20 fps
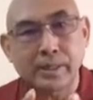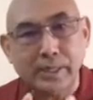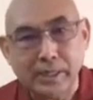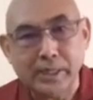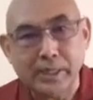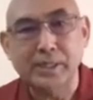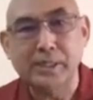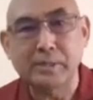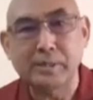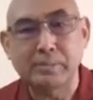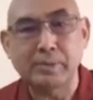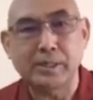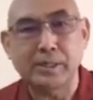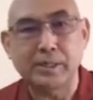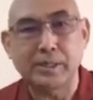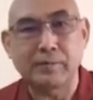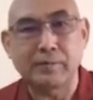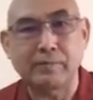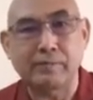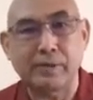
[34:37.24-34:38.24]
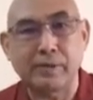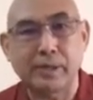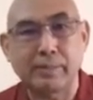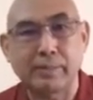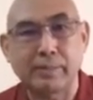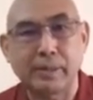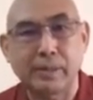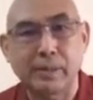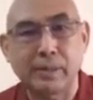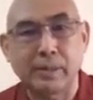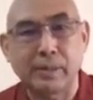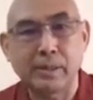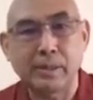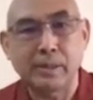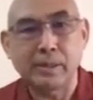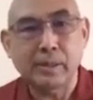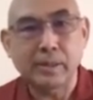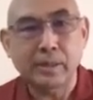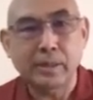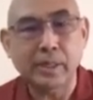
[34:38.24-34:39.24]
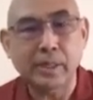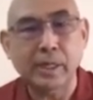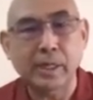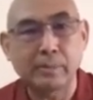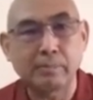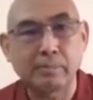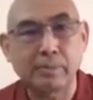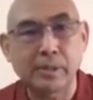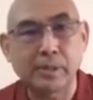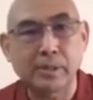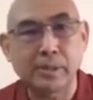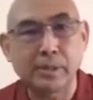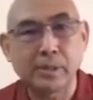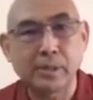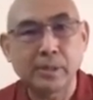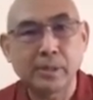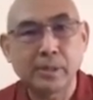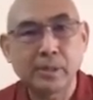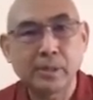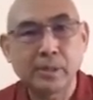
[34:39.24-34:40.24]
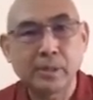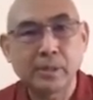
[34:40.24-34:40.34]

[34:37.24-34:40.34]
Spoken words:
independent phenomena, can be